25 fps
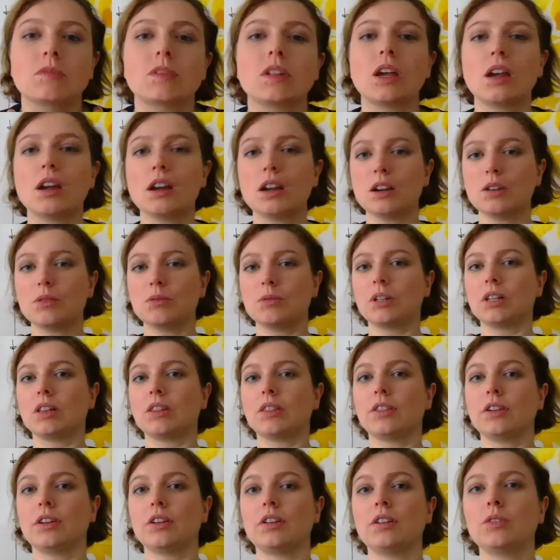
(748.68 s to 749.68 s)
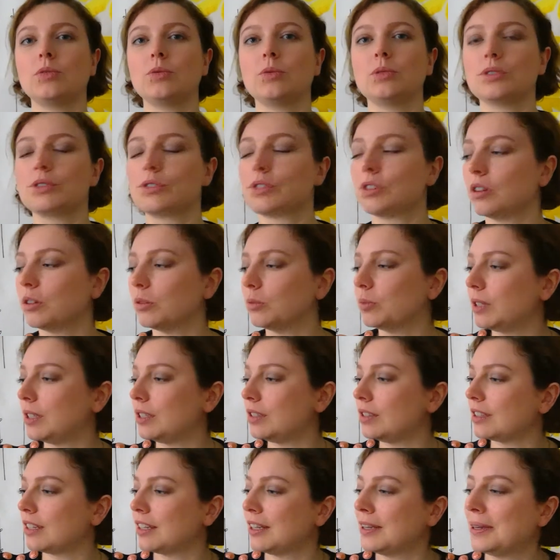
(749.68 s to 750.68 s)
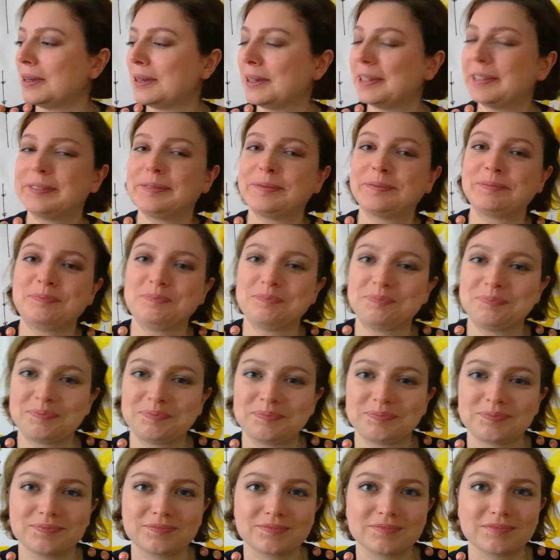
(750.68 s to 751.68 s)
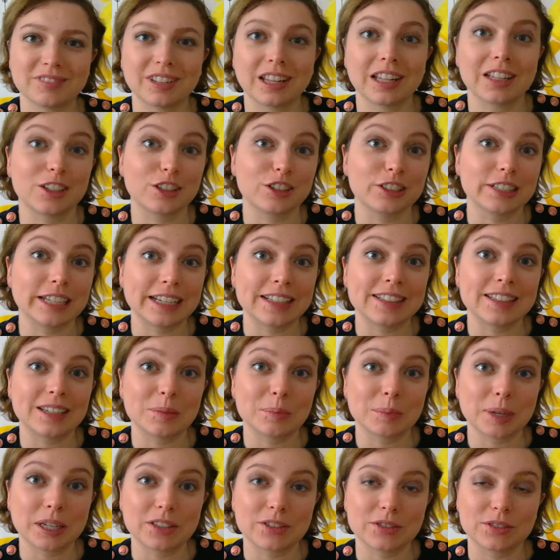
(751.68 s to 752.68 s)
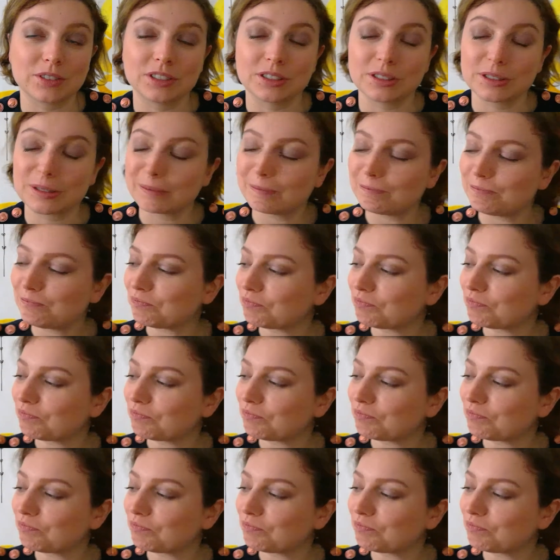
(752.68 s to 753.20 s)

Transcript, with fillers: ah, well, there are worse hobbies than collecting patterns.